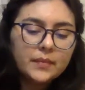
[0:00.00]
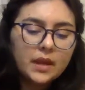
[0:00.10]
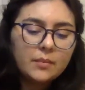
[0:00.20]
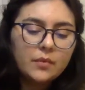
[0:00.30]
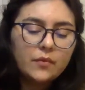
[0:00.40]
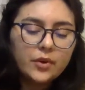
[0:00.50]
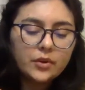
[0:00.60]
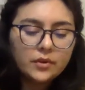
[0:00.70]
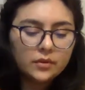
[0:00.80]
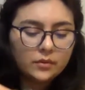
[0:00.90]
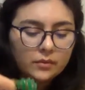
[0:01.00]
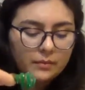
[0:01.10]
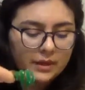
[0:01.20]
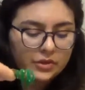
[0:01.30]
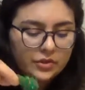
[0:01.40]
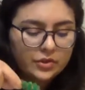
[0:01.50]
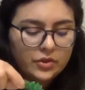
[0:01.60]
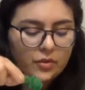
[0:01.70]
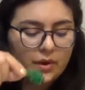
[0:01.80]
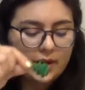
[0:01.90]
And before you glue, make sure you
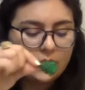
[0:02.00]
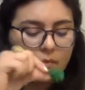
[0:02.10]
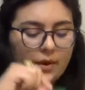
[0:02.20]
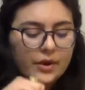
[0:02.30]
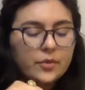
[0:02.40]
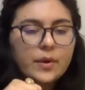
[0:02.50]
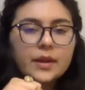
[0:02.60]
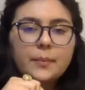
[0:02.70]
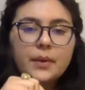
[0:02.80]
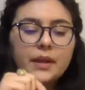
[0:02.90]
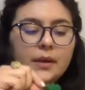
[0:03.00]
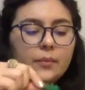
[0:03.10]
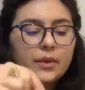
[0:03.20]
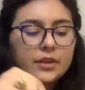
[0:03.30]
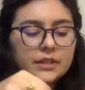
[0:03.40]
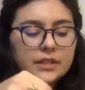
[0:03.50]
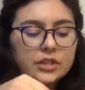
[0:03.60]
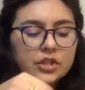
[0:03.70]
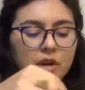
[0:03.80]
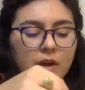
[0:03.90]
know kind of where you want to put it, whether
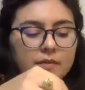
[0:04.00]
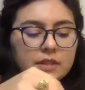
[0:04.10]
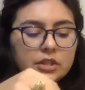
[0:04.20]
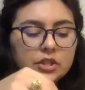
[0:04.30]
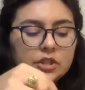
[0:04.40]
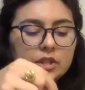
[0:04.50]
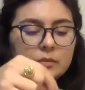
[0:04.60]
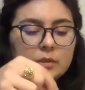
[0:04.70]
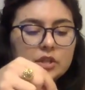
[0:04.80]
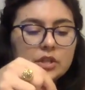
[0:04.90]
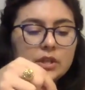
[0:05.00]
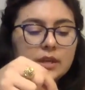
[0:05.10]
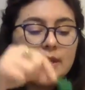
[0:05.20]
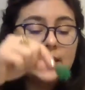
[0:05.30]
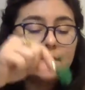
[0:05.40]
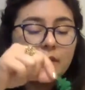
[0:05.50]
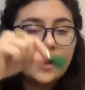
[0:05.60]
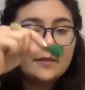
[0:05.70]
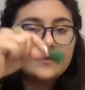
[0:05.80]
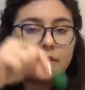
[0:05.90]
center, off center, especially if you
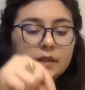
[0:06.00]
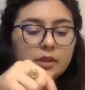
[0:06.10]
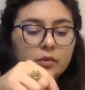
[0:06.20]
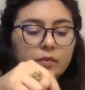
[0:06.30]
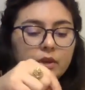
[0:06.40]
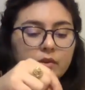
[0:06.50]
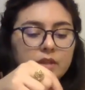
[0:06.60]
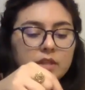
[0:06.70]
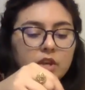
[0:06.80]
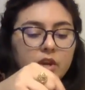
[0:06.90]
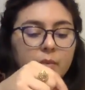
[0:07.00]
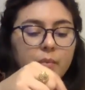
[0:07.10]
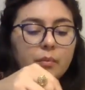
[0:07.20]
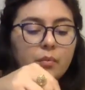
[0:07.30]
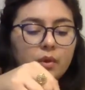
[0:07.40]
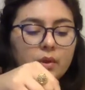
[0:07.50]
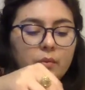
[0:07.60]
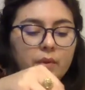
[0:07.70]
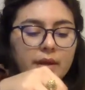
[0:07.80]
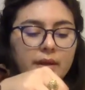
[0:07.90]
have little figurines and you're going to put more
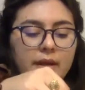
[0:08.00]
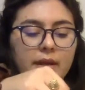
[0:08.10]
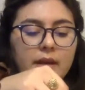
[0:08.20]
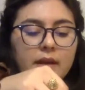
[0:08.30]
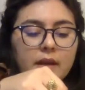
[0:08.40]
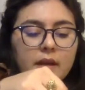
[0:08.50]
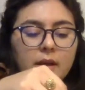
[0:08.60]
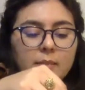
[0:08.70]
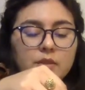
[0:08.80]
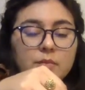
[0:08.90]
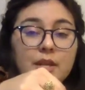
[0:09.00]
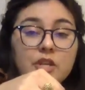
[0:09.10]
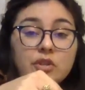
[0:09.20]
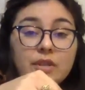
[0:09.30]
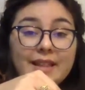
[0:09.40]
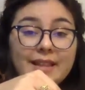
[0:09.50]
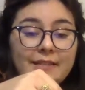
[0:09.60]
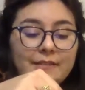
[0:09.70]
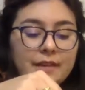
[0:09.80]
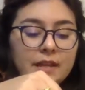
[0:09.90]
than one, to make sure that they
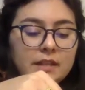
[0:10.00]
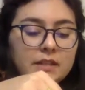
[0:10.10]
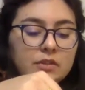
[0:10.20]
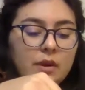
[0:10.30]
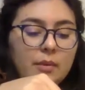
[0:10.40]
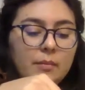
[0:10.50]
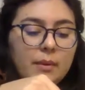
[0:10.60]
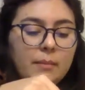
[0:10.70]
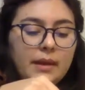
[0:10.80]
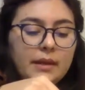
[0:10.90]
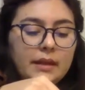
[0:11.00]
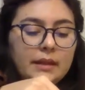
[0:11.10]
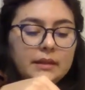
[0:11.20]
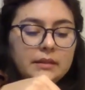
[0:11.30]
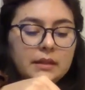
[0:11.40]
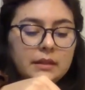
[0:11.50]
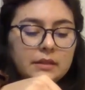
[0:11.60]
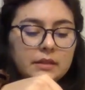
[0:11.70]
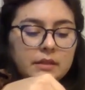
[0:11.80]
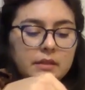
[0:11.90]
fit. So I'm going to put mine in the
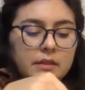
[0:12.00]
center,